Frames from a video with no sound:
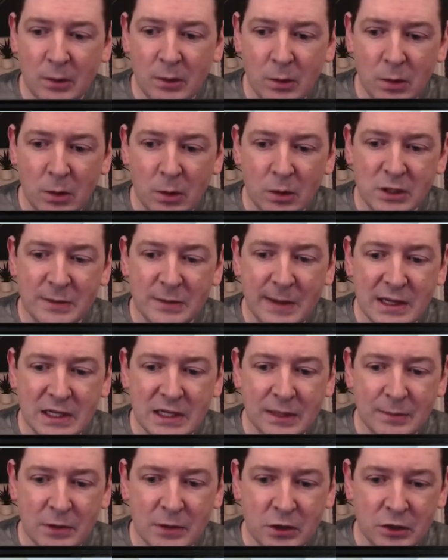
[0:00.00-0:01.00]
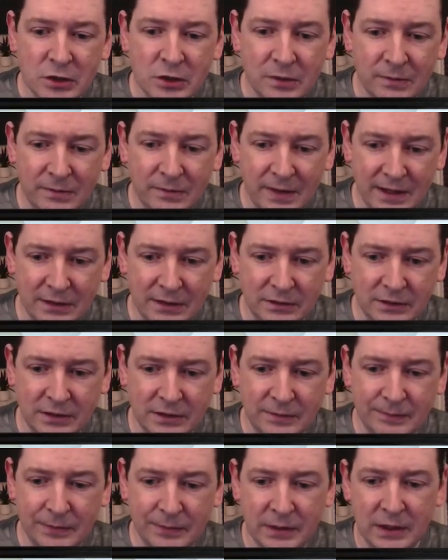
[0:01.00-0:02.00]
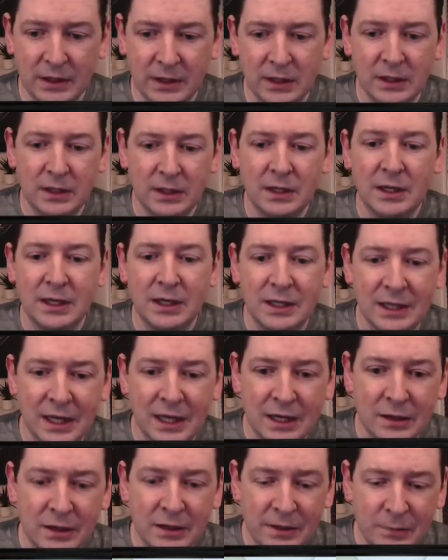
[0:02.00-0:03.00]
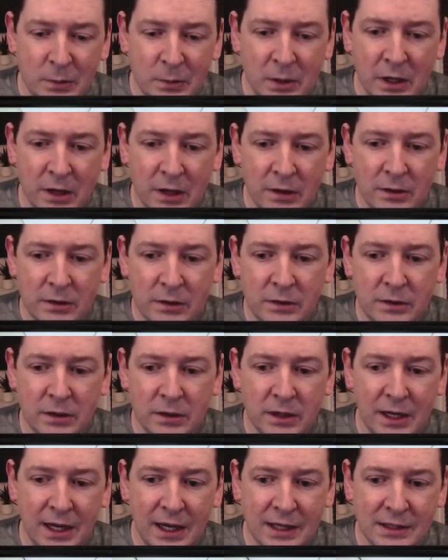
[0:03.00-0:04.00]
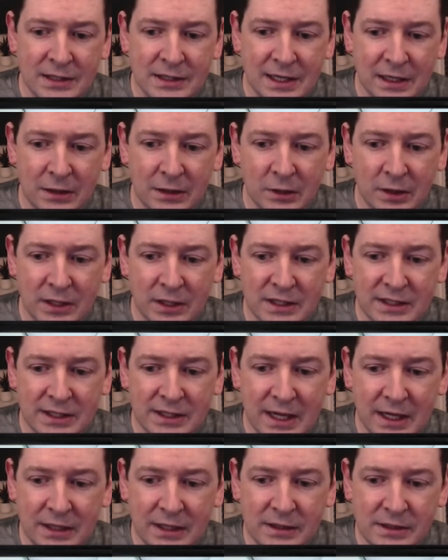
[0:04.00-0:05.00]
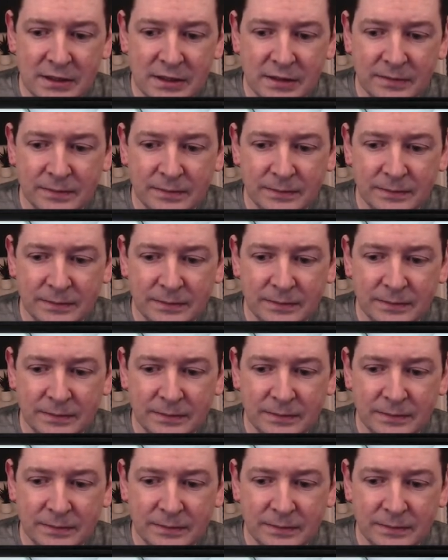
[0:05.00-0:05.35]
automatic merge failed. Now if we go and take a look at status,